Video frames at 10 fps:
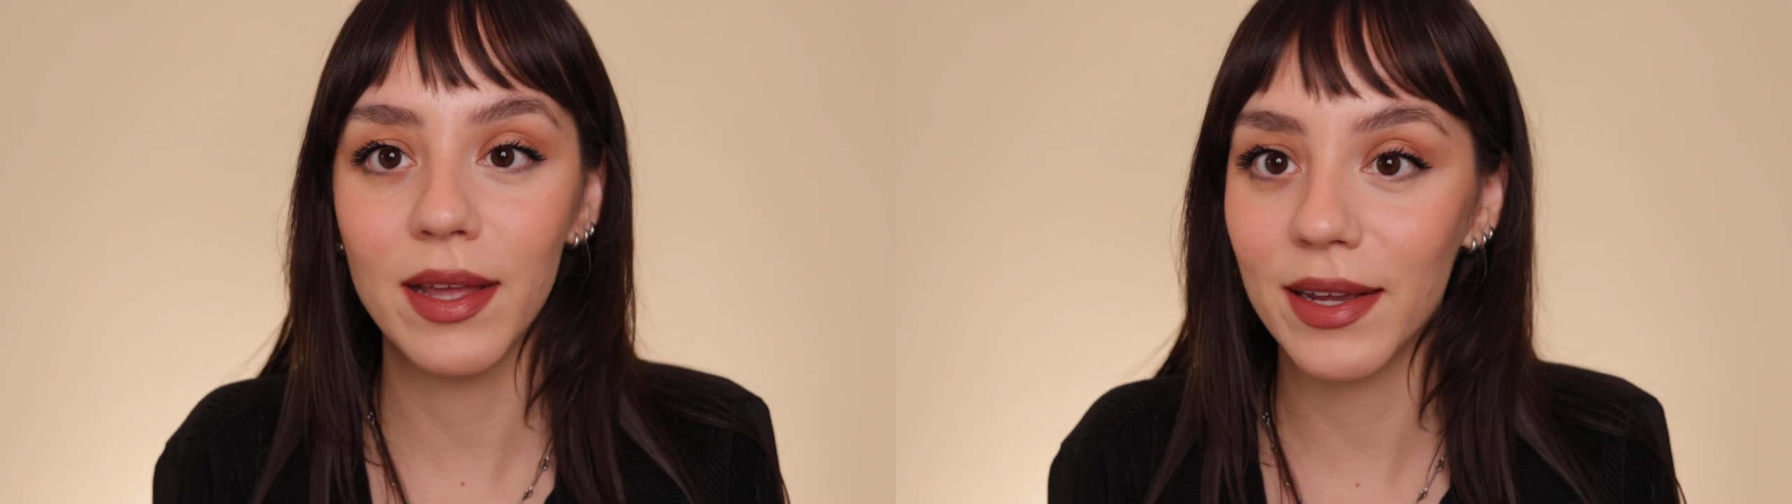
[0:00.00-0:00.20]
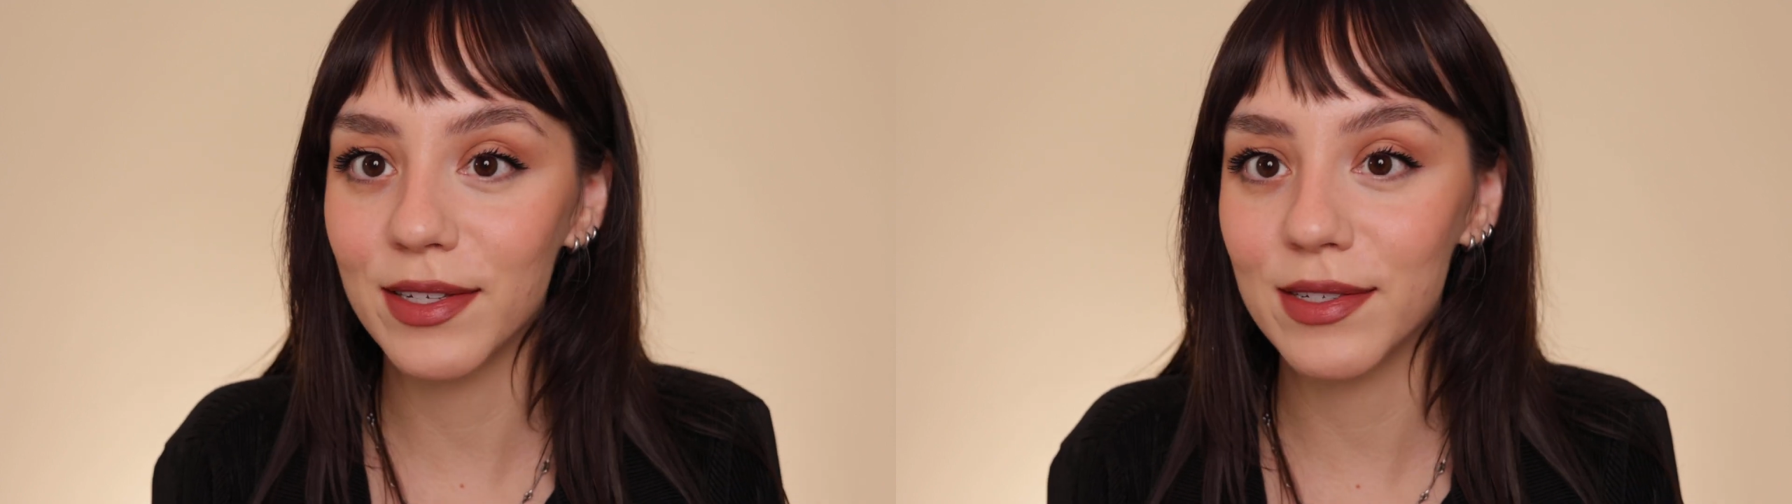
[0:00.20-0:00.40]

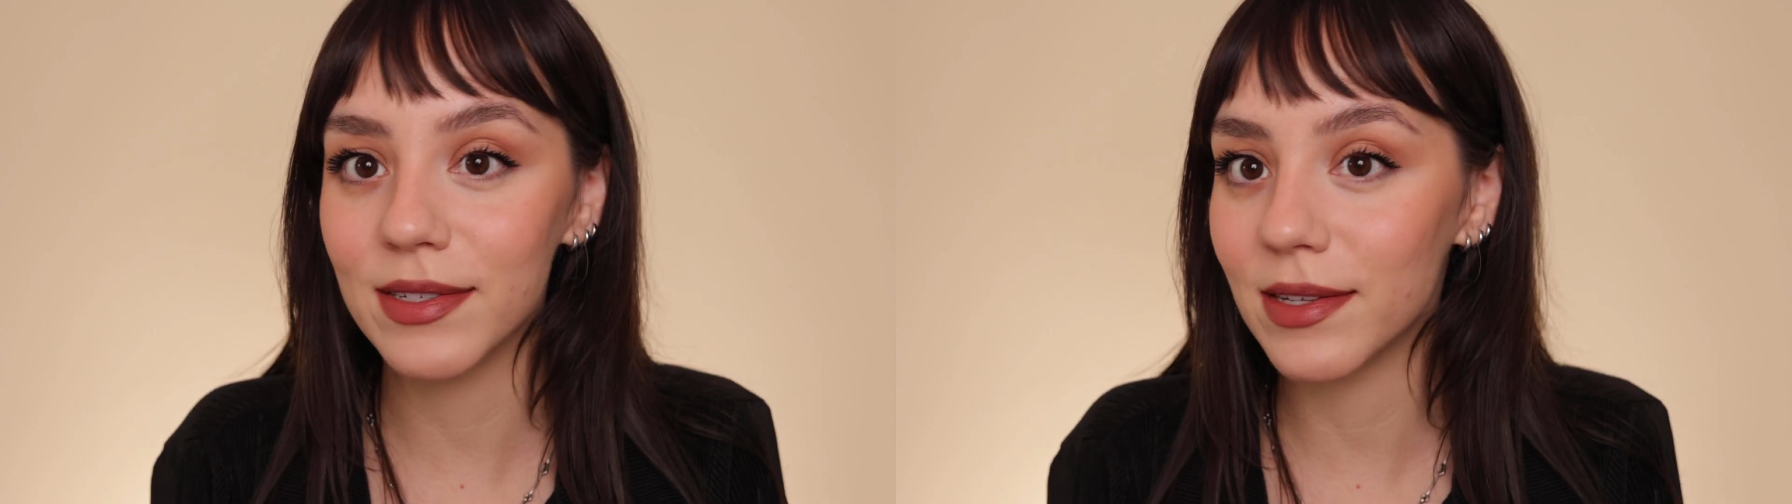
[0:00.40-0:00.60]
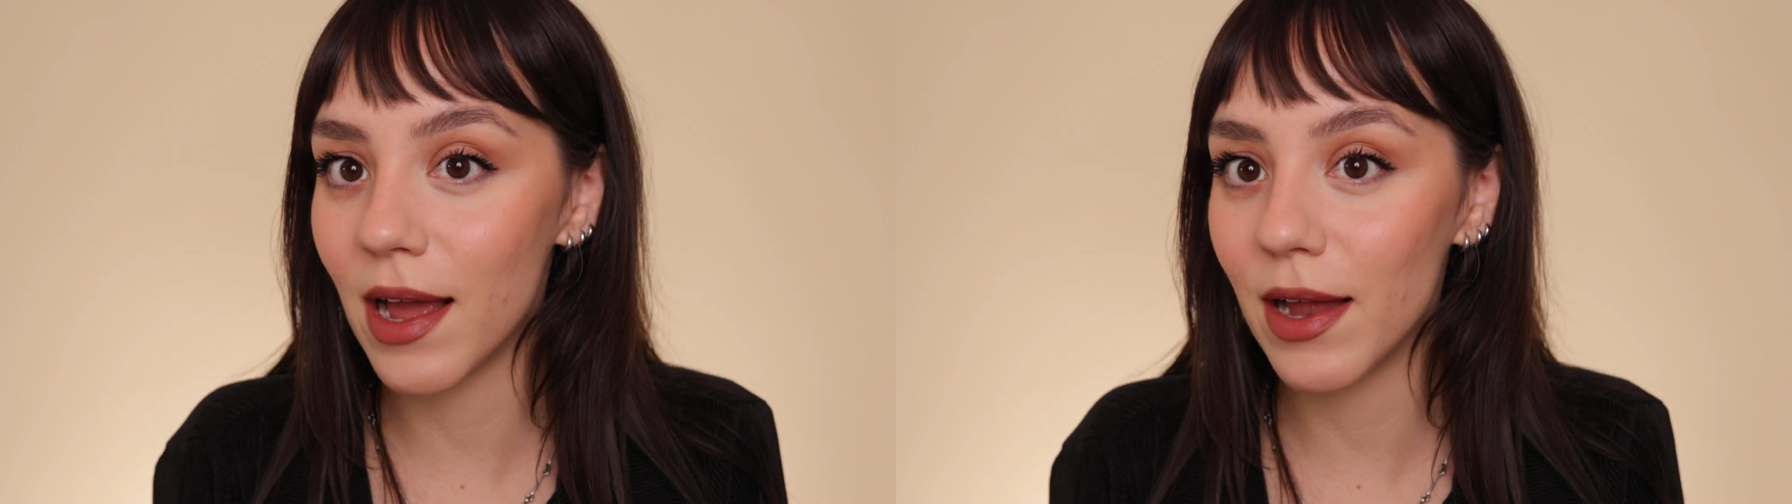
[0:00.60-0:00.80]
like
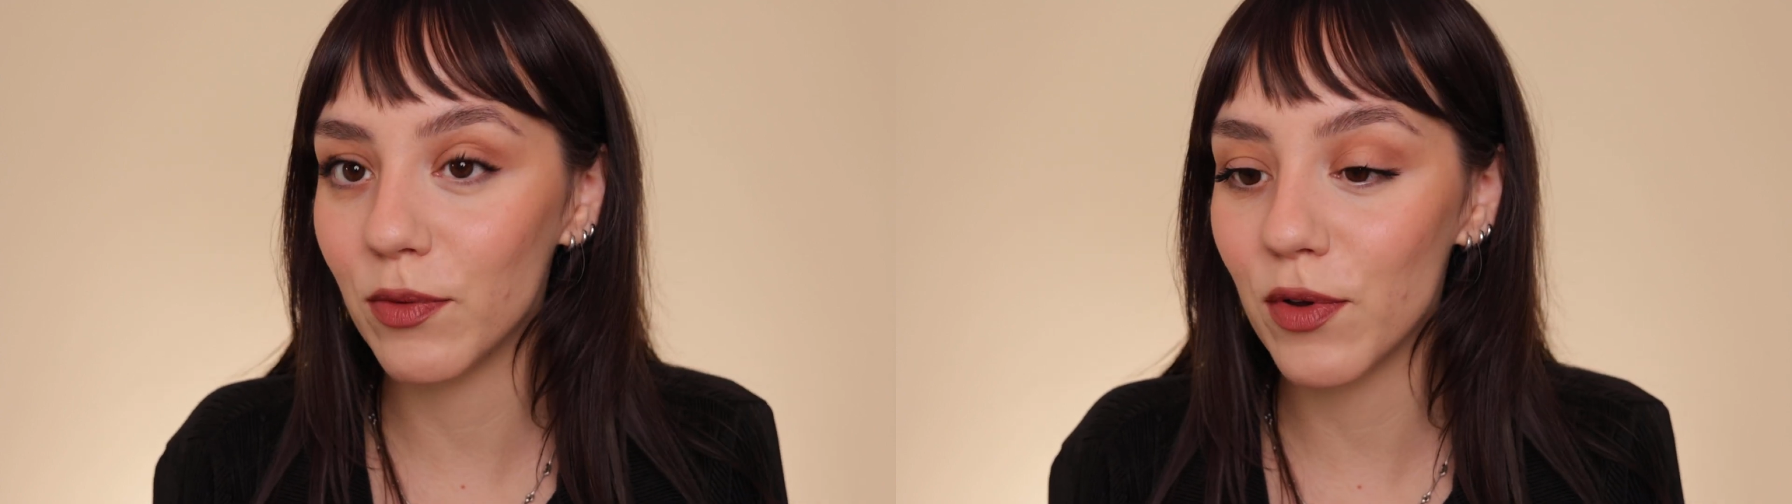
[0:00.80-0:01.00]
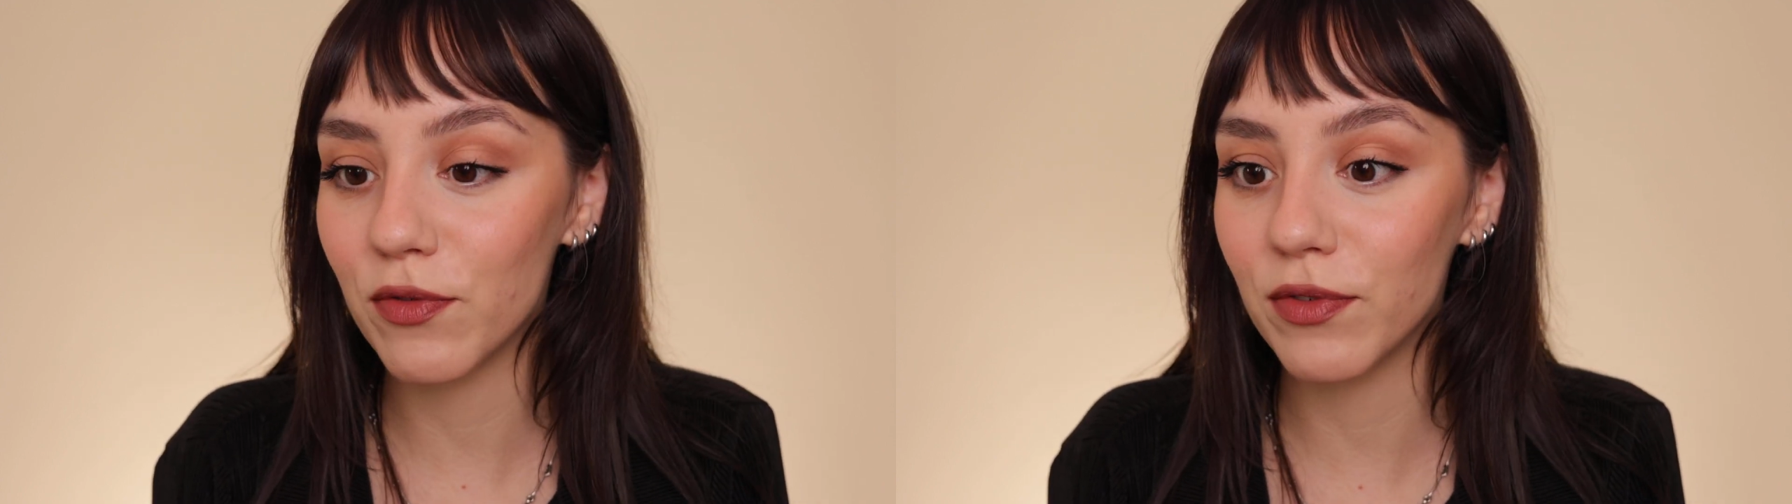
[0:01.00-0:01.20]
it's
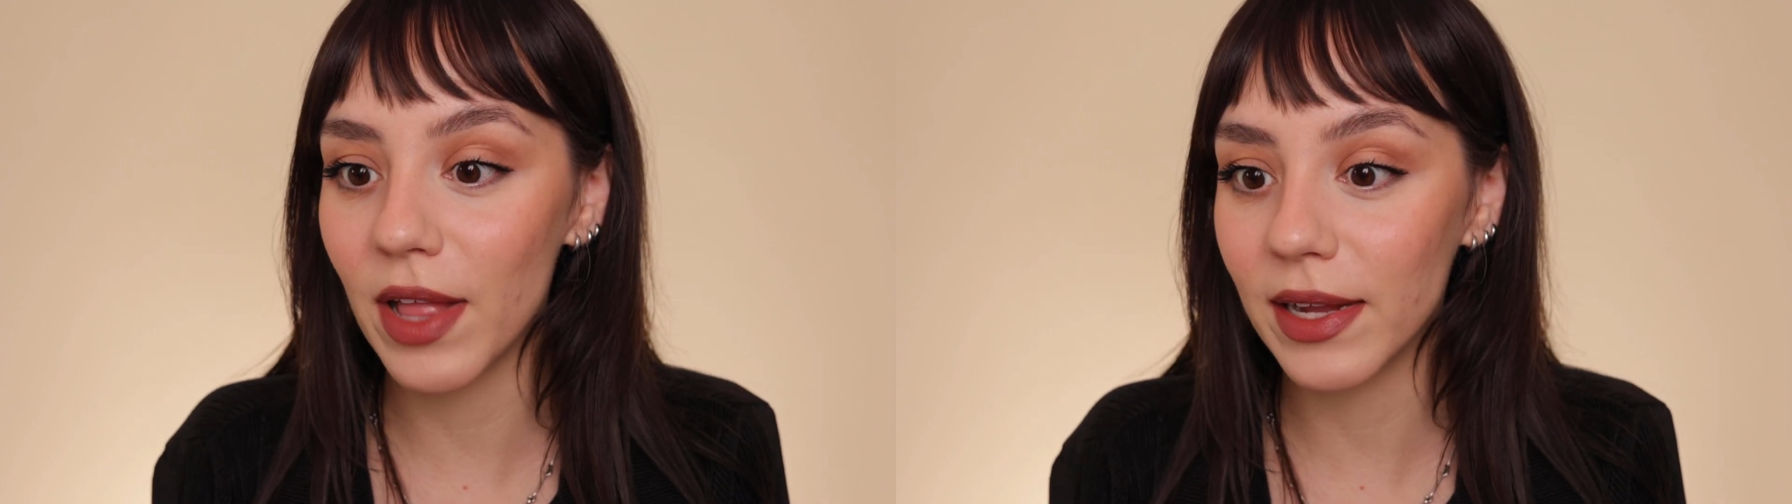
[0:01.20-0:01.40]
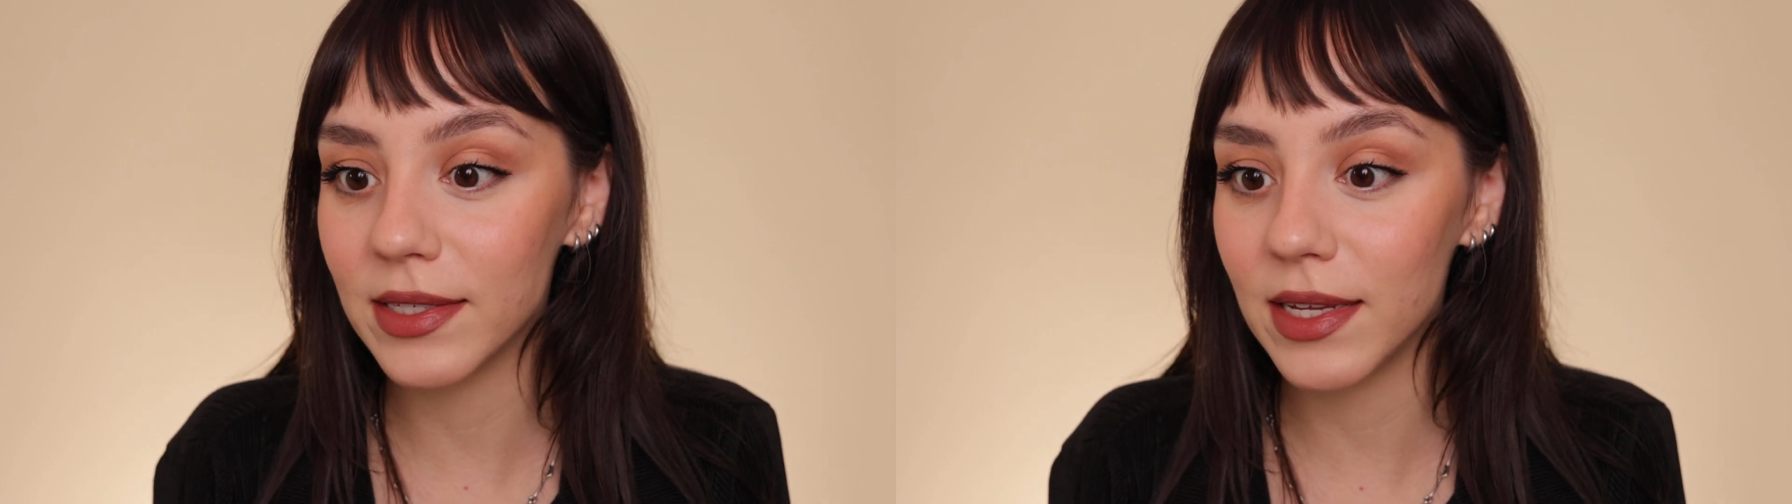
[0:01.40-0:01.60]
not
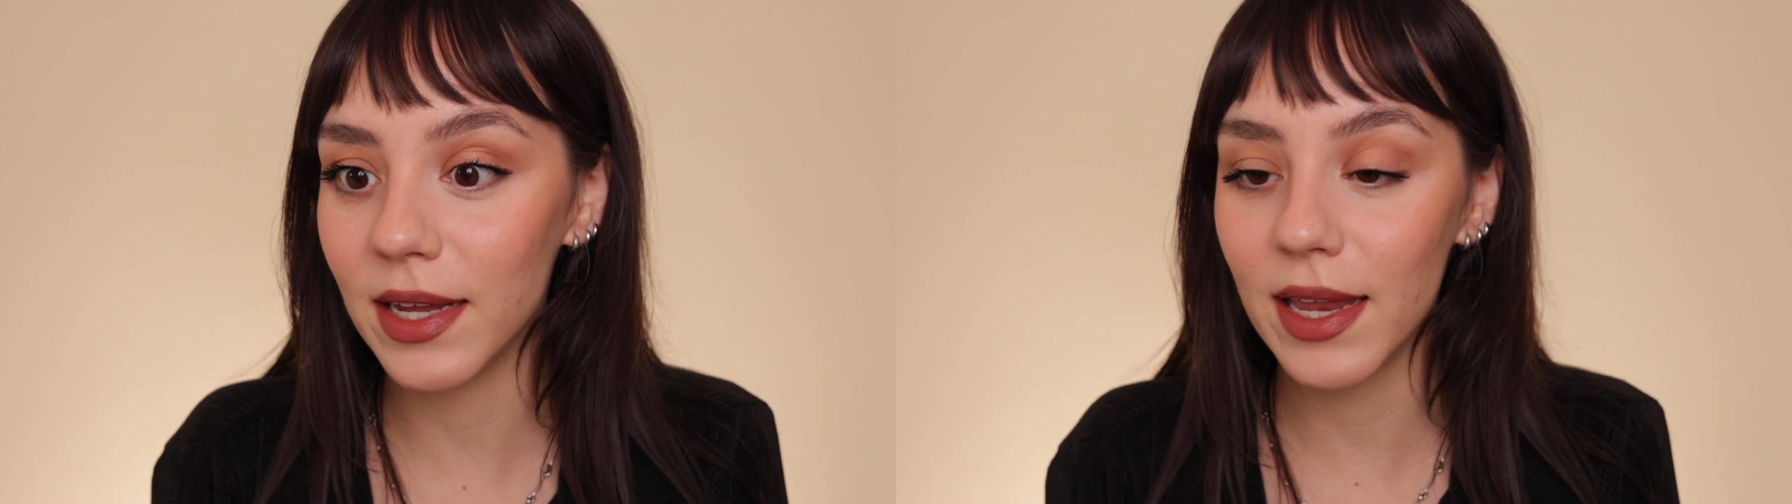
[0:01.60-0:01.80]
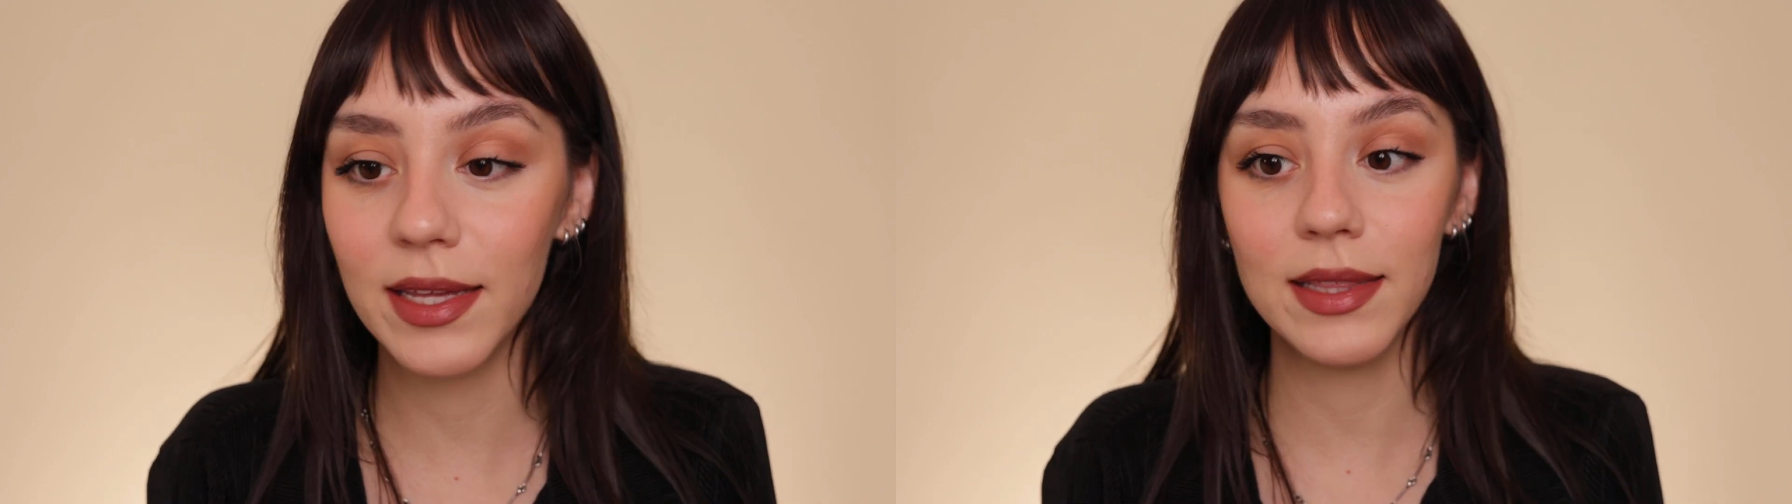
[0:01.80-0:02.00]

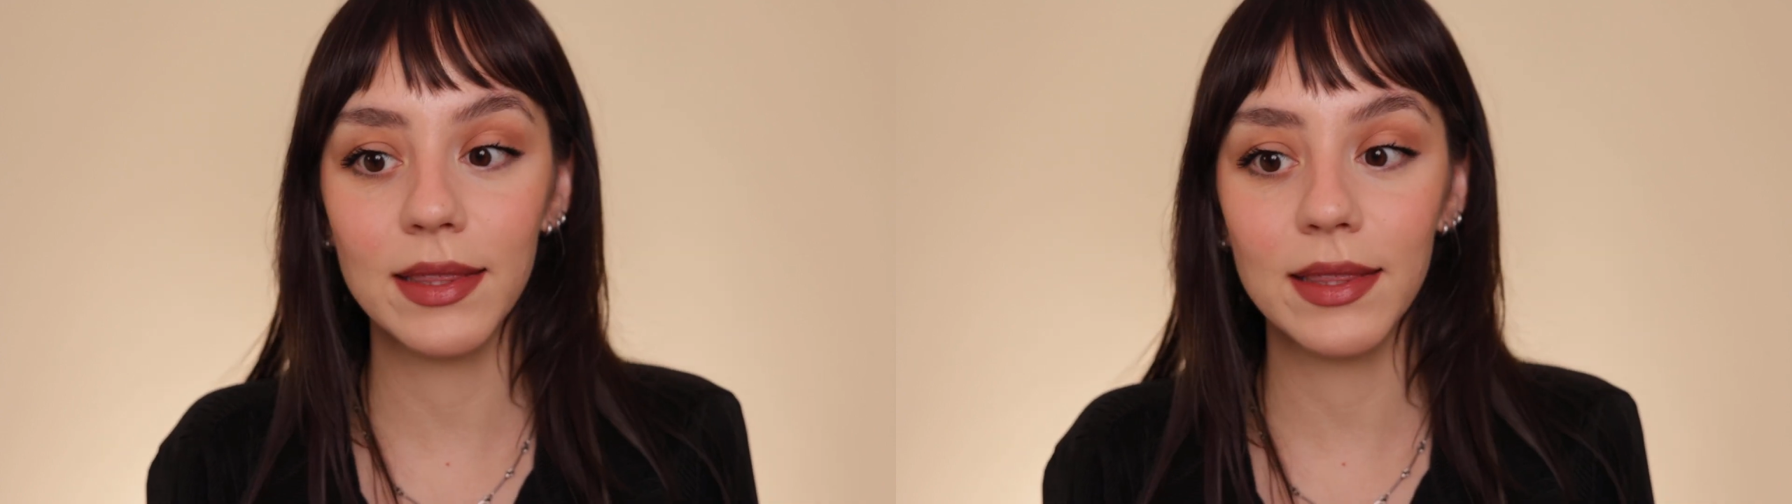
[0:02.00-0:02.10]
reflecting any